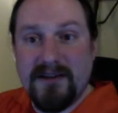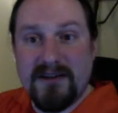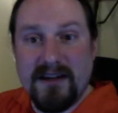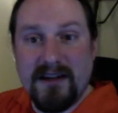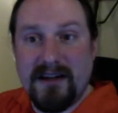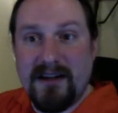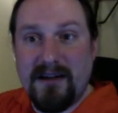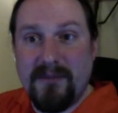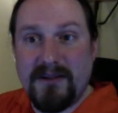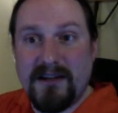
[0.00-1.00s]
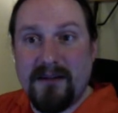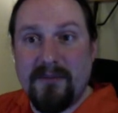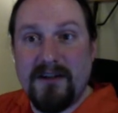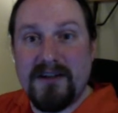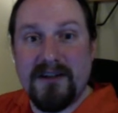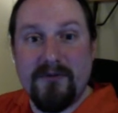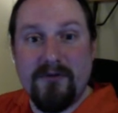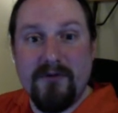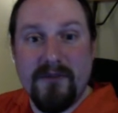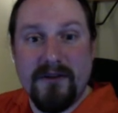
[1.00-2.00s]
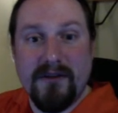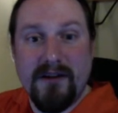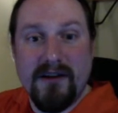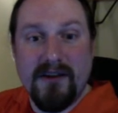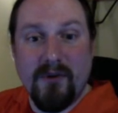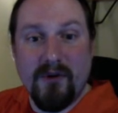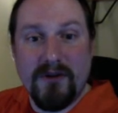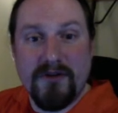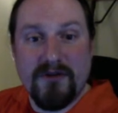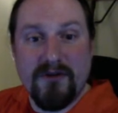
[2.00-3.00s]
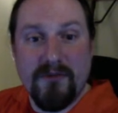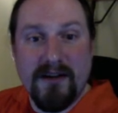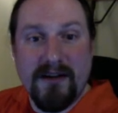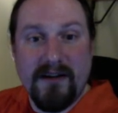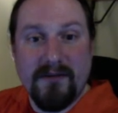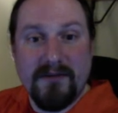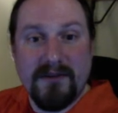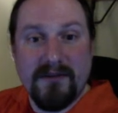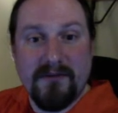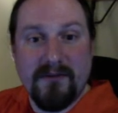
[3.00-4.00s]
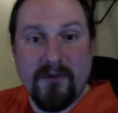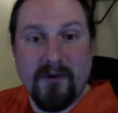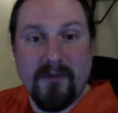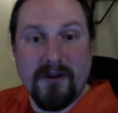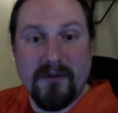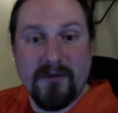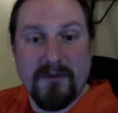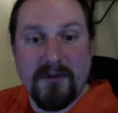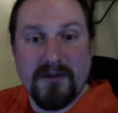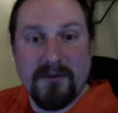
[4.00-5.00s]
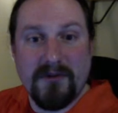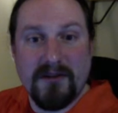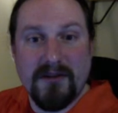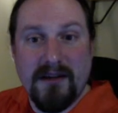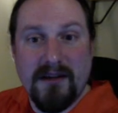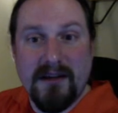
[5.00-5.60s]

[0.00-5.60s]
standing in any particular place in the room, and the more you zoom in and out, the more it becomes possible to